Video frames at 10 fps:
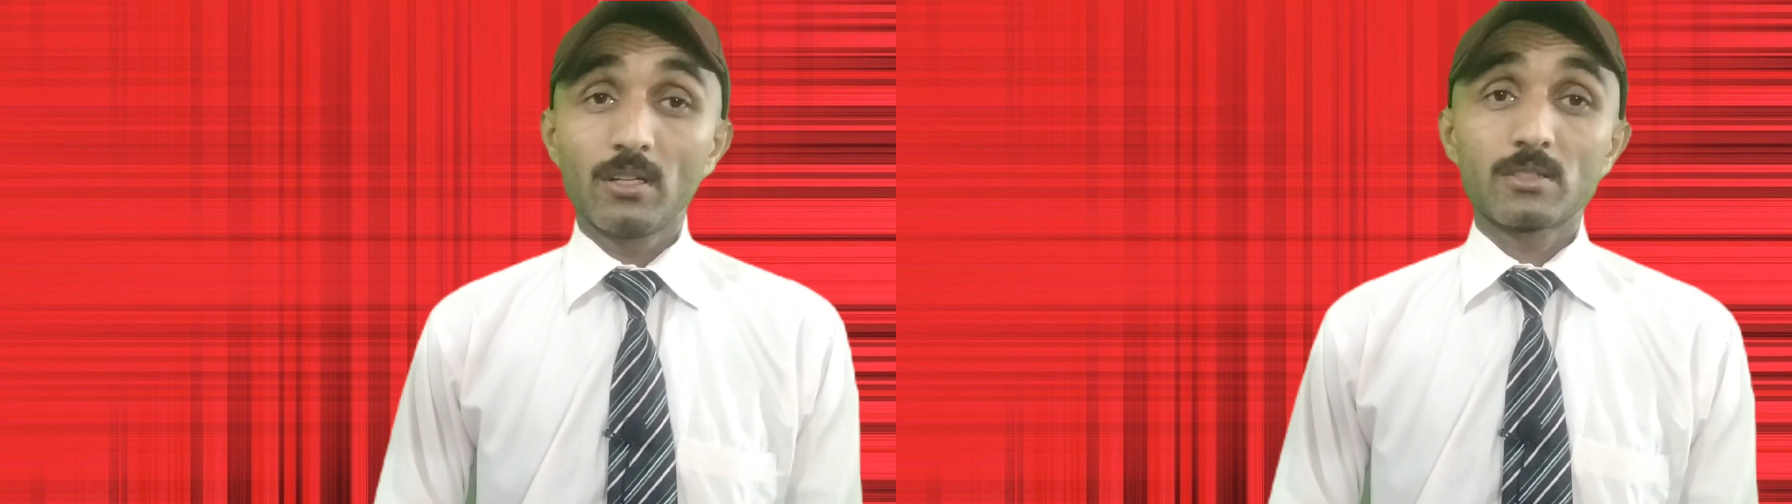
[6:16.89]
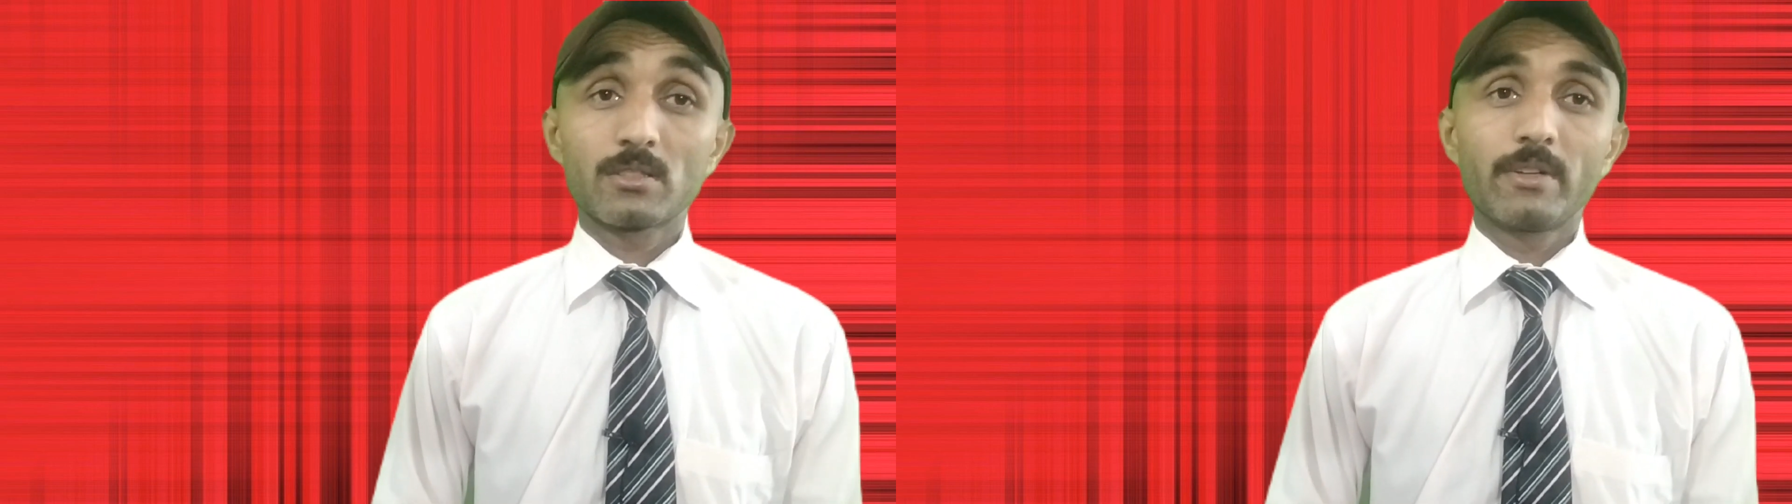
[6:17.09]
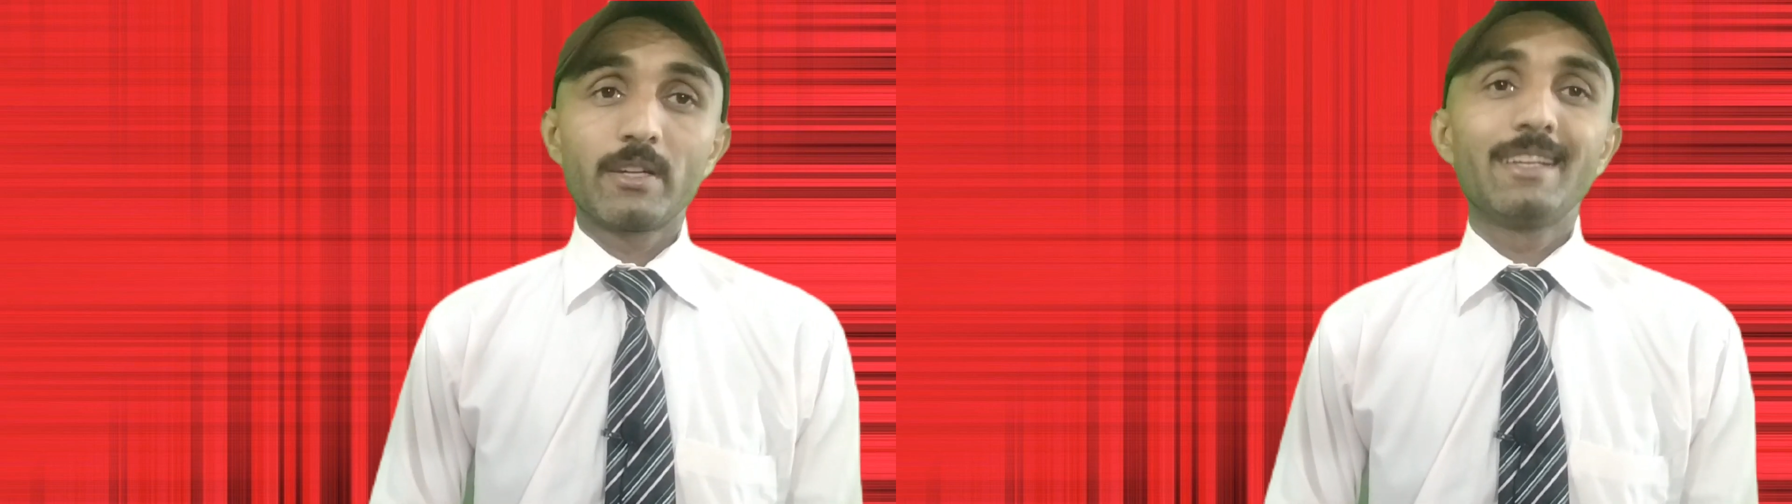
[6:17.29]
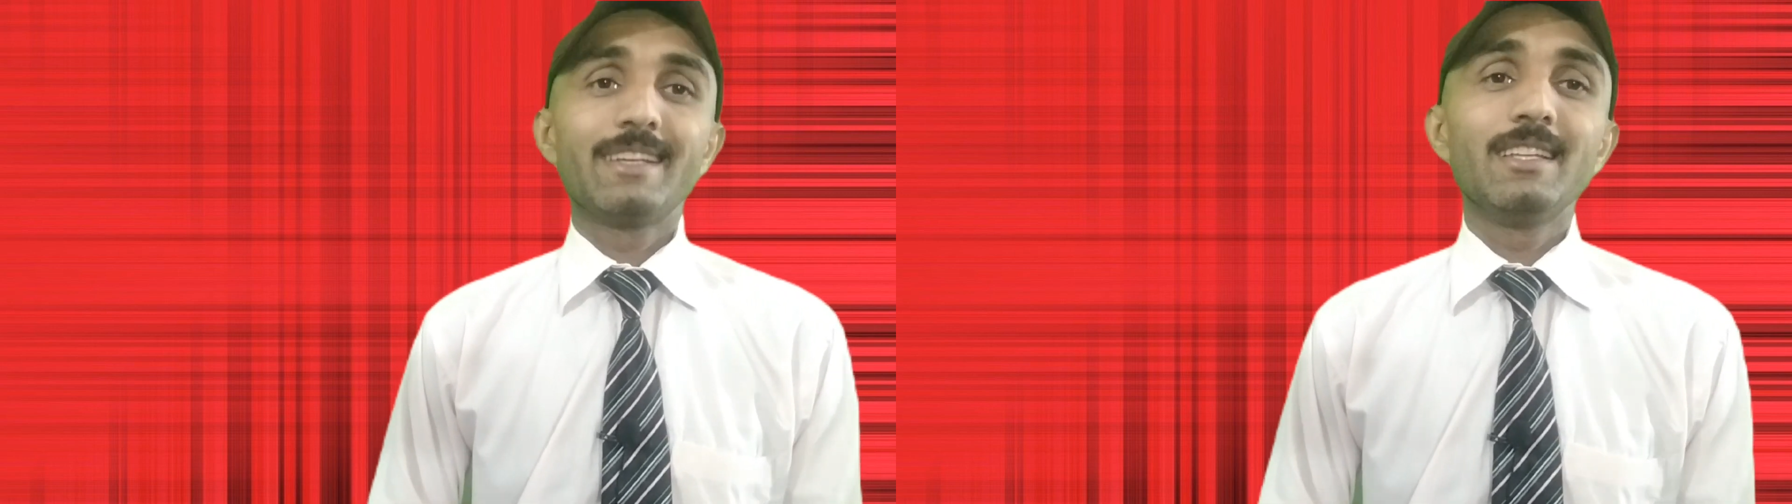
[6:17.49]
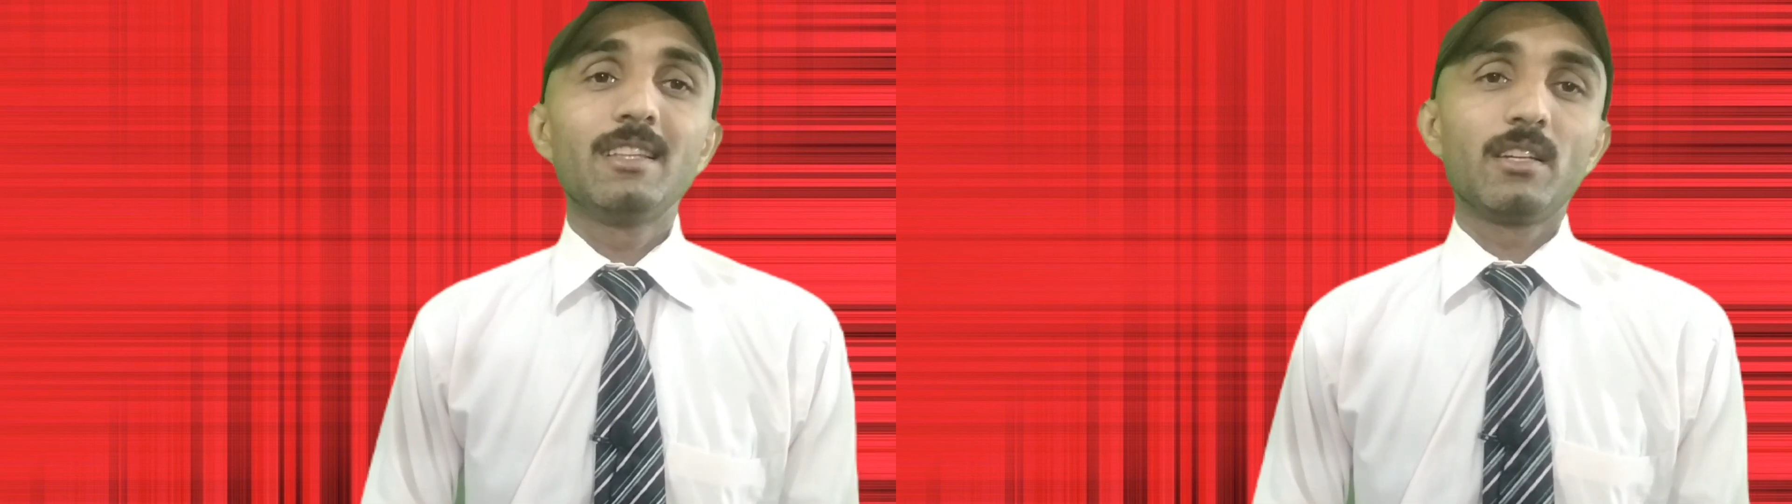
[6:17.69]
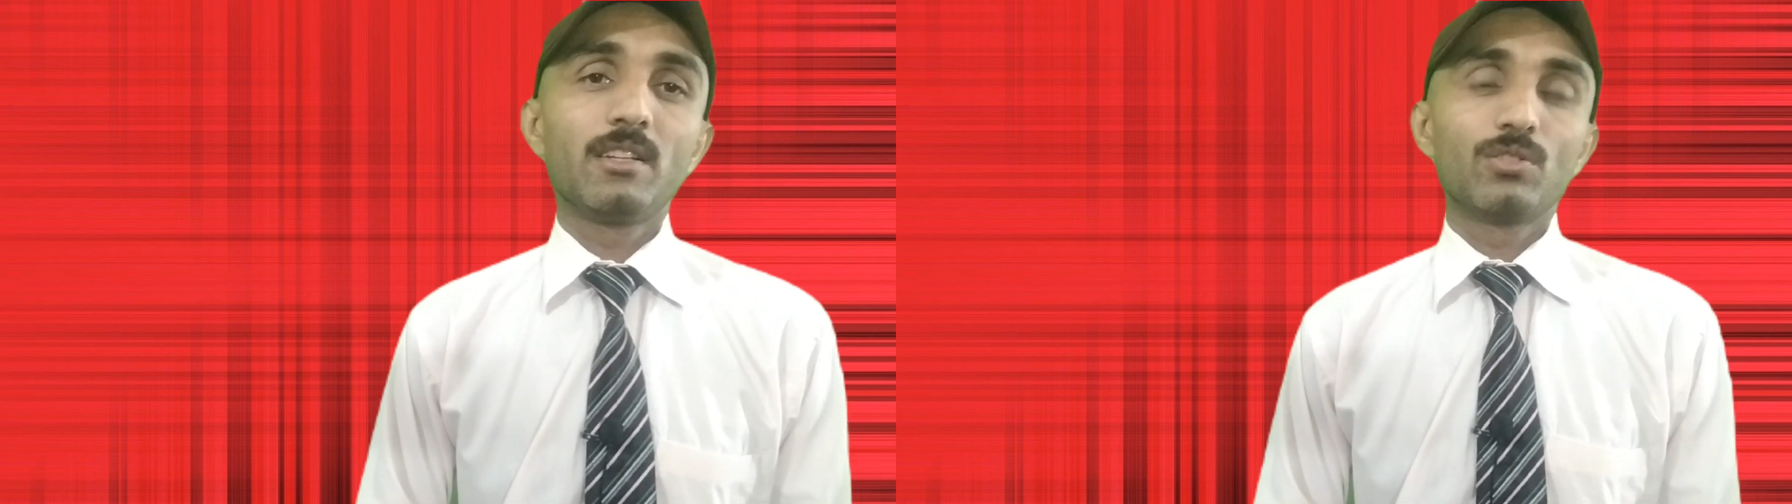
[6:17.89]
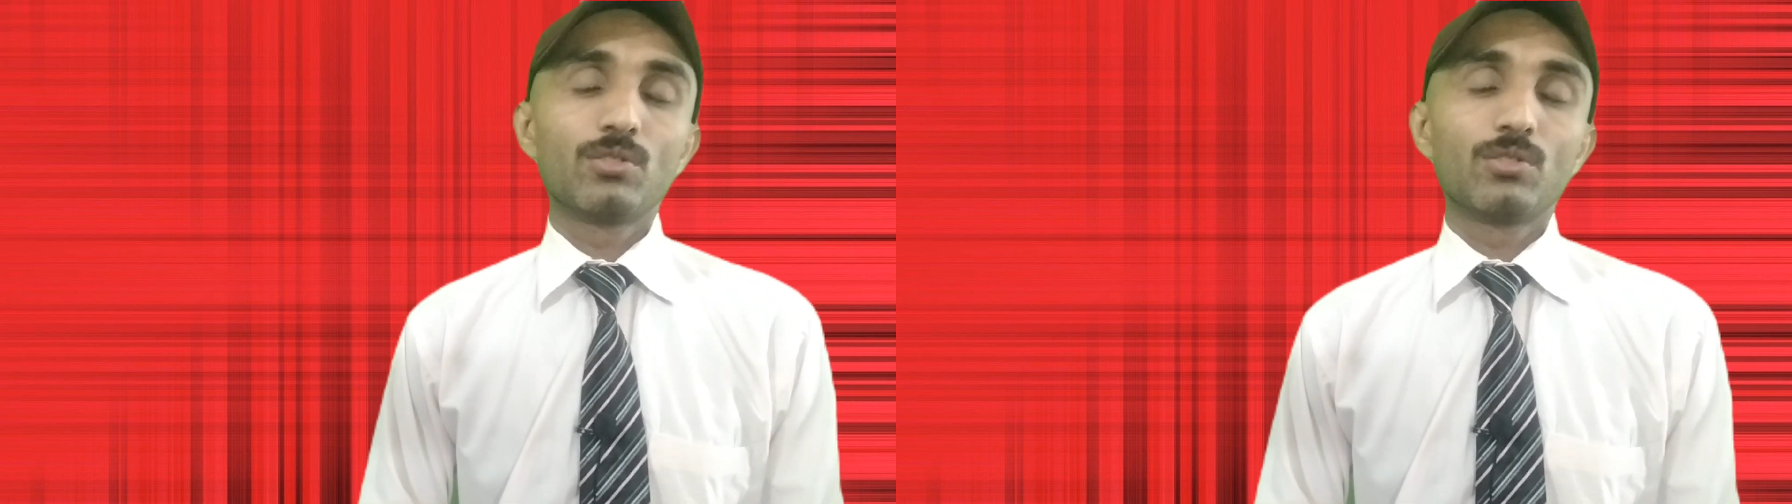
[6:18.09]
It's a very key thing